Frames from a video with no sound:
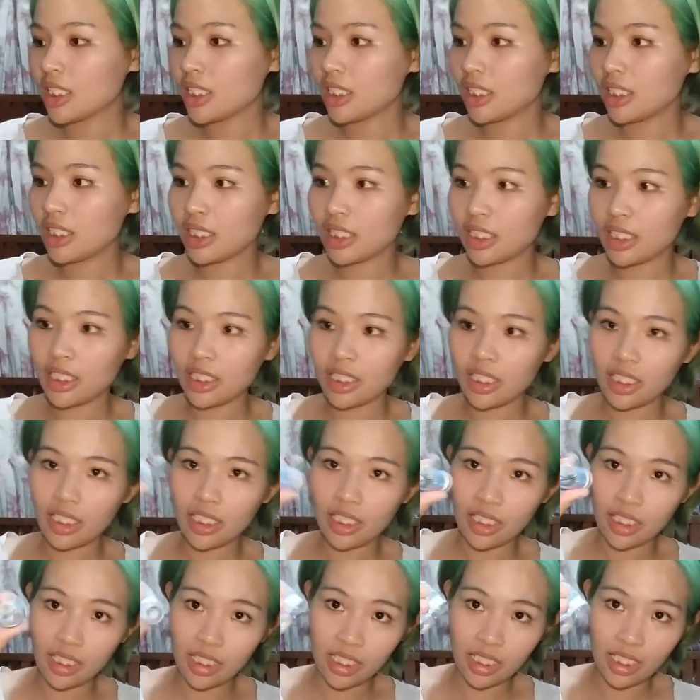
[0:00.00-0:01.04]
So like
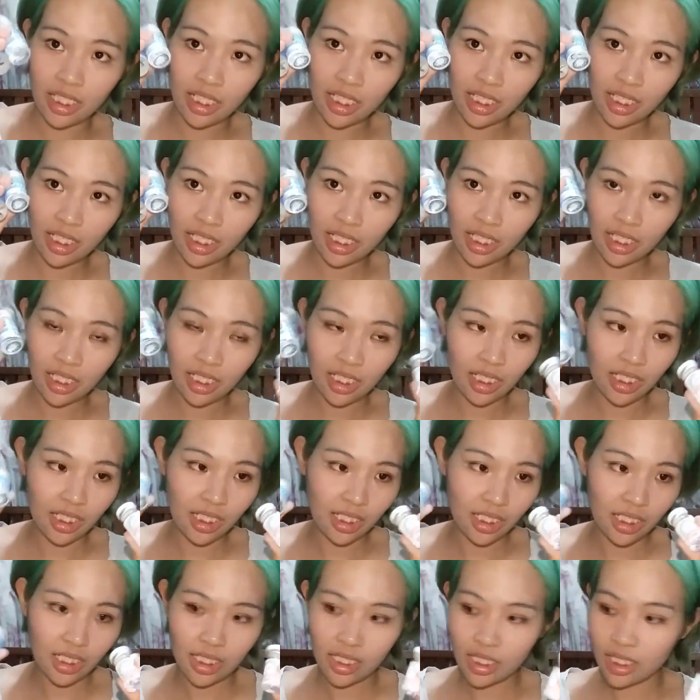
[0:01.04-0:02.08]

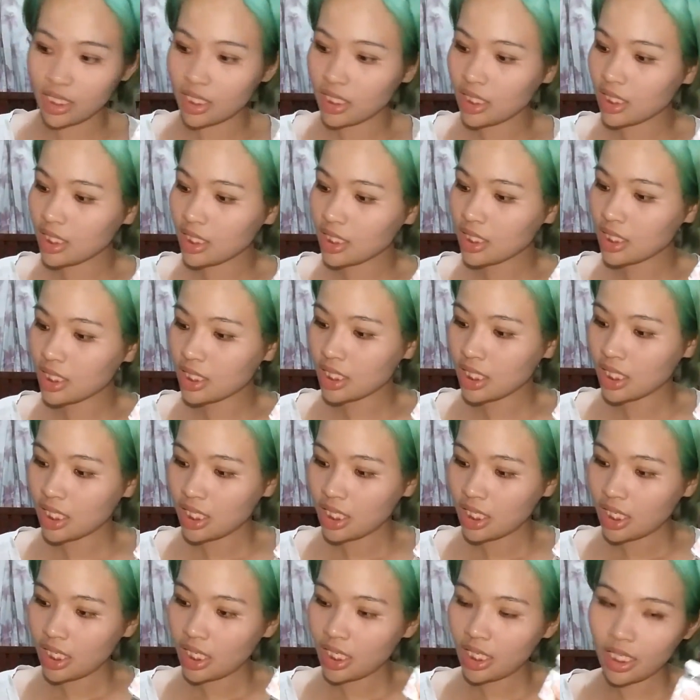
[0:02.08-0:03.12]
these things,
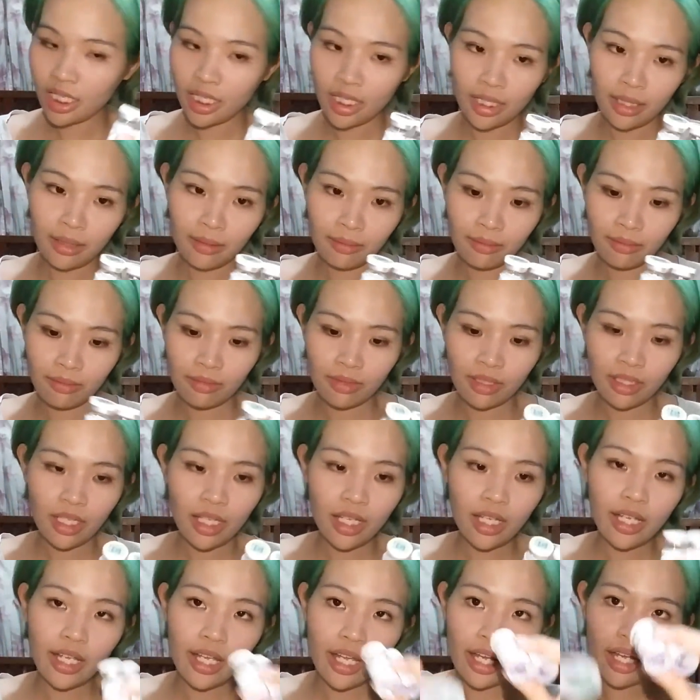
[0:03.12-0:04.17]

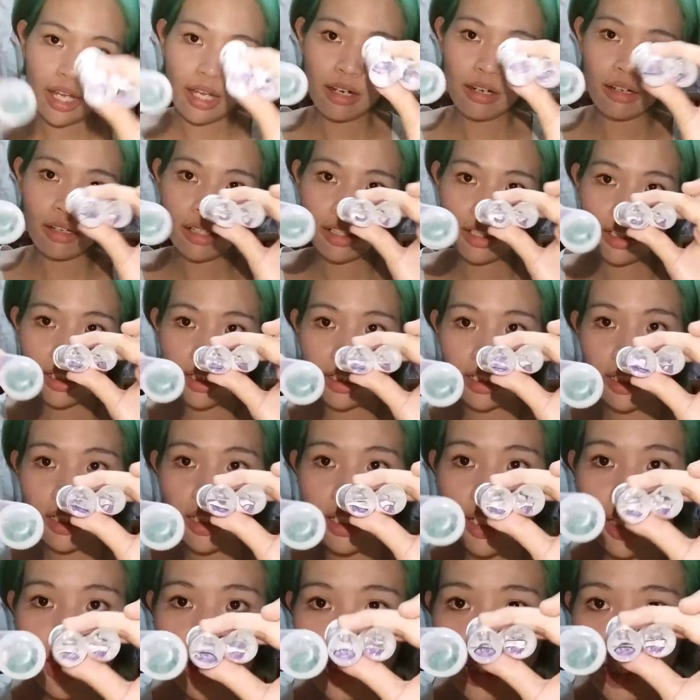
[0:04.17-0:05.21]
they are
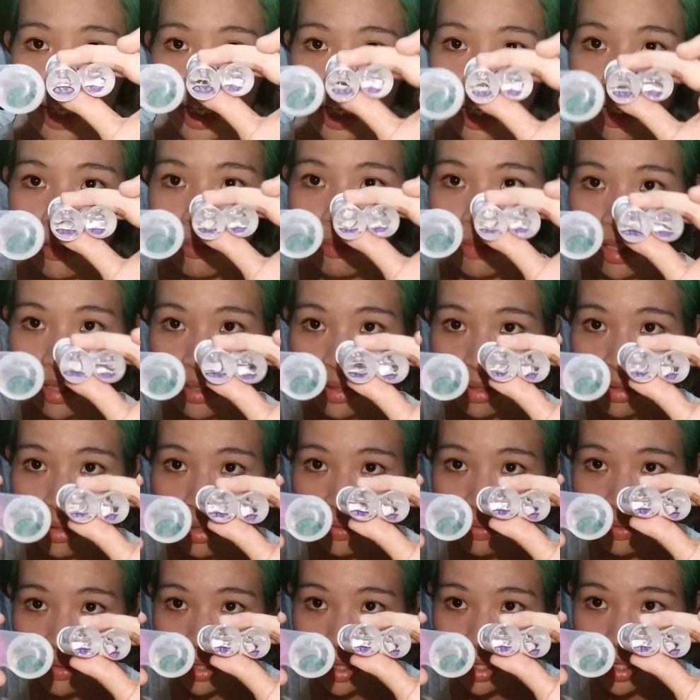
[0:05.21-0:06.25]
the same. I don't know
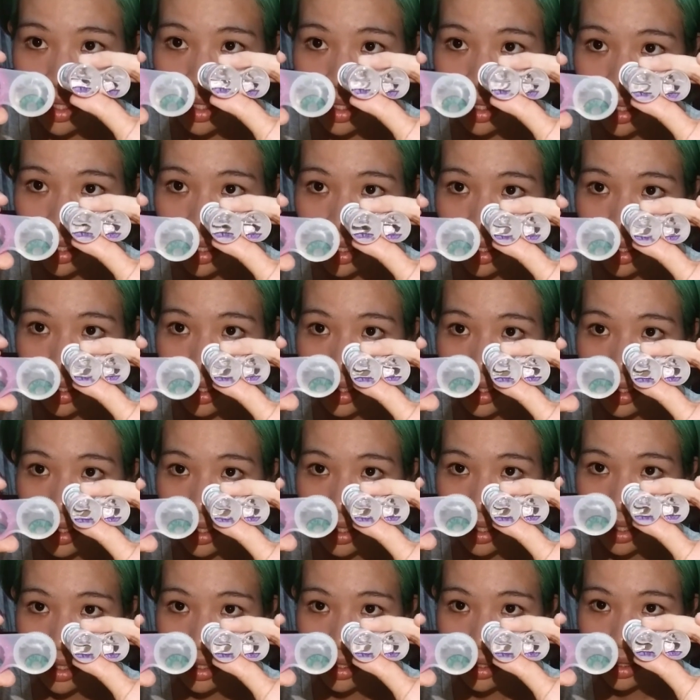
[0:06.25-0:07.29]
if you can see
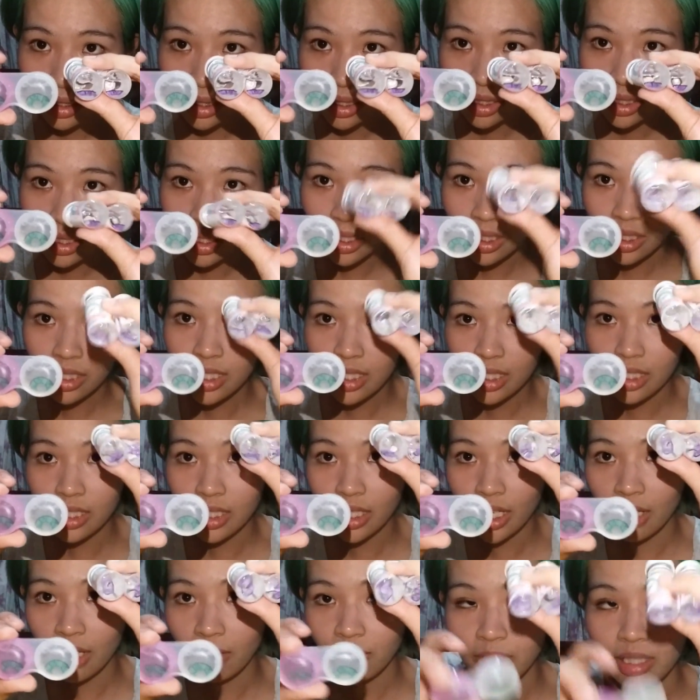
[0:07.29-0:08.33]
it. They're the
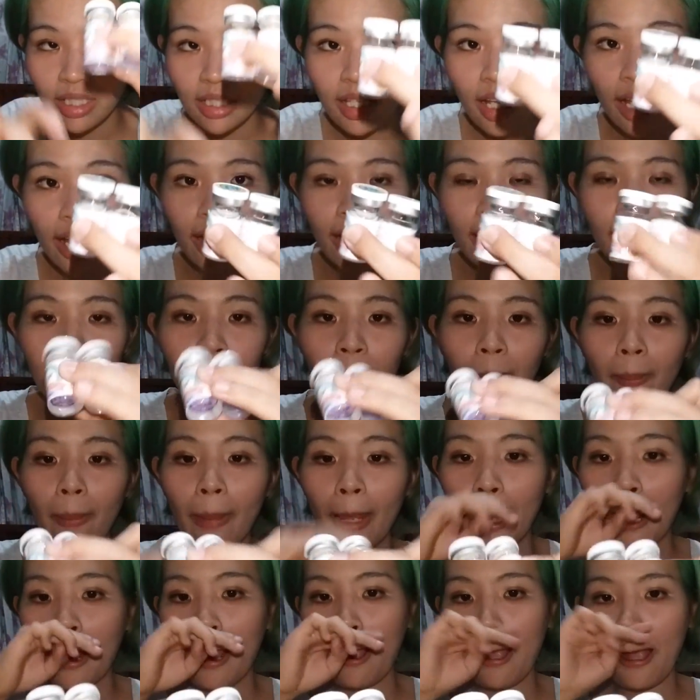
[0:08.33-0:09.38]
same design.
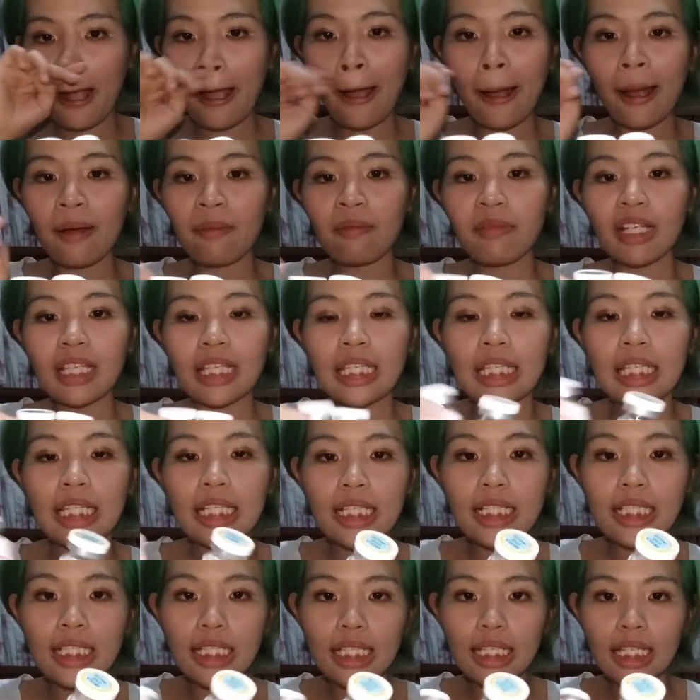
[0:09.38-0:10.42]
And
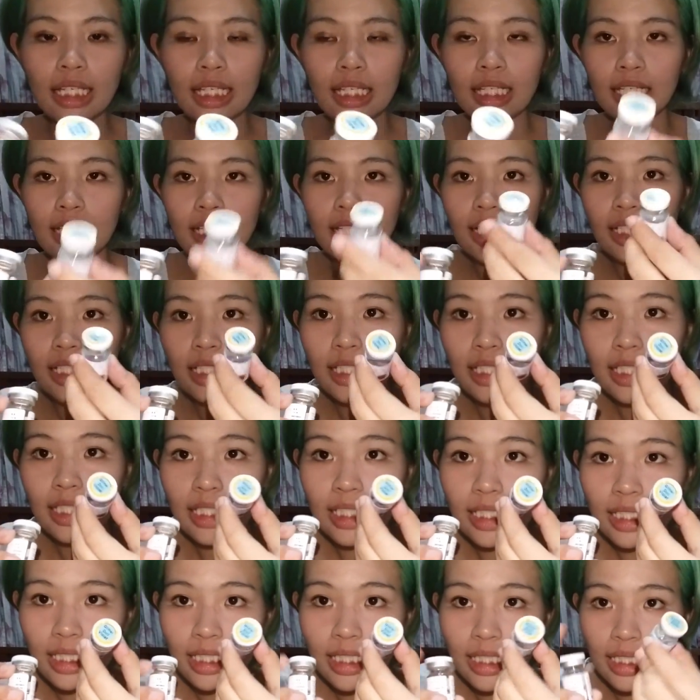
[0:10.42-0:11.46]
this
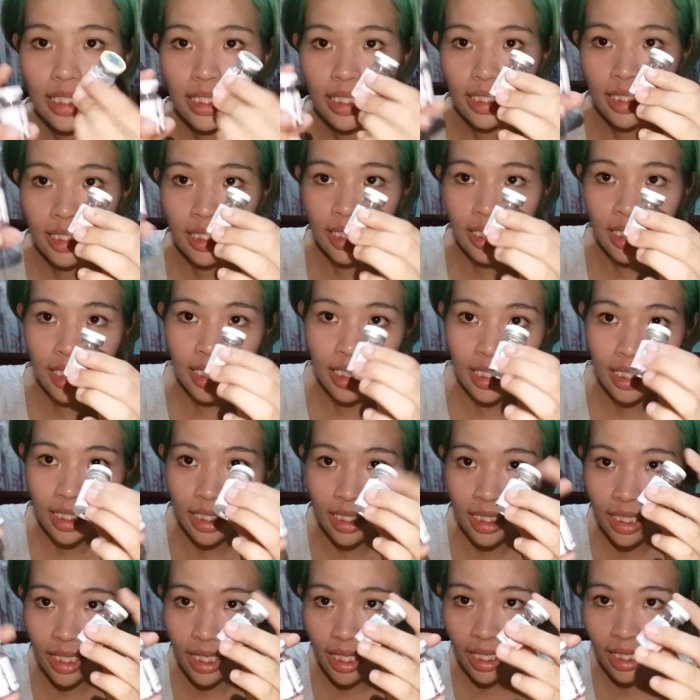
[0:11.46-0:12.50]
is
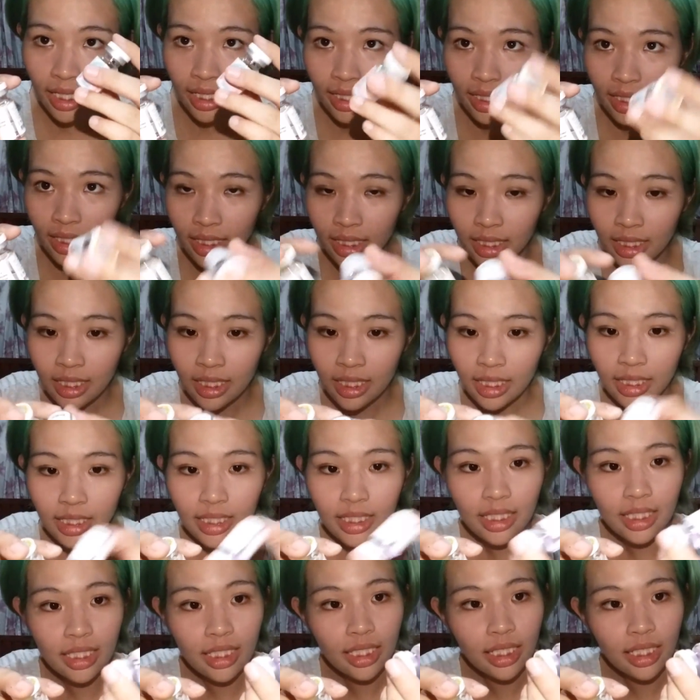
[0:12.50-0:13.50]
the elite